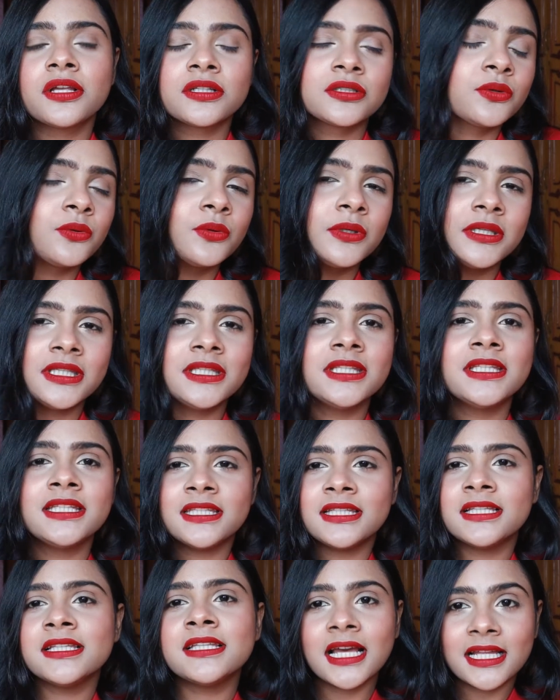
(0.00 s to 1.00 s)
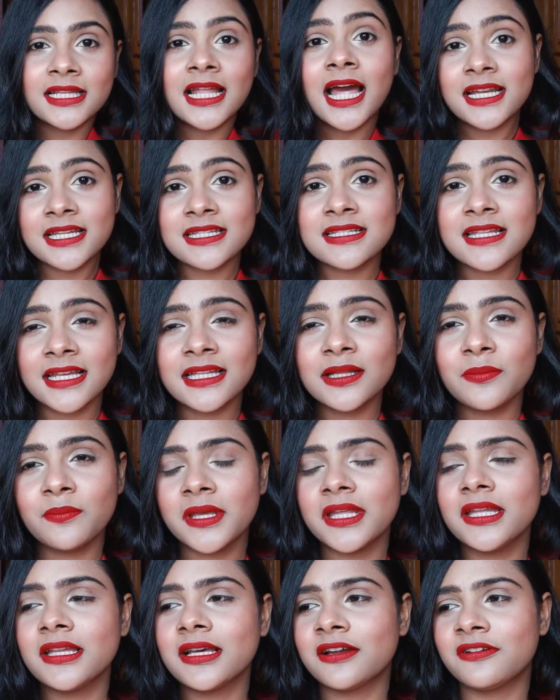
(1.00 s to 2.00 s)
So yeah, that is like the
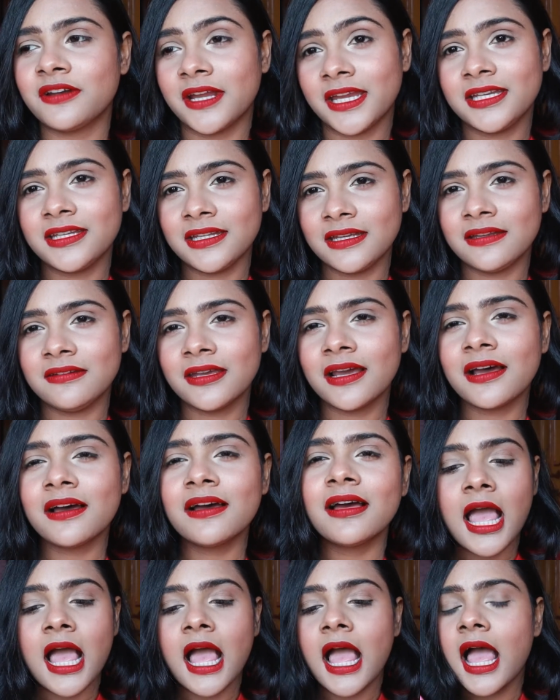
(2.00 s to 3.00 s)
main criteria.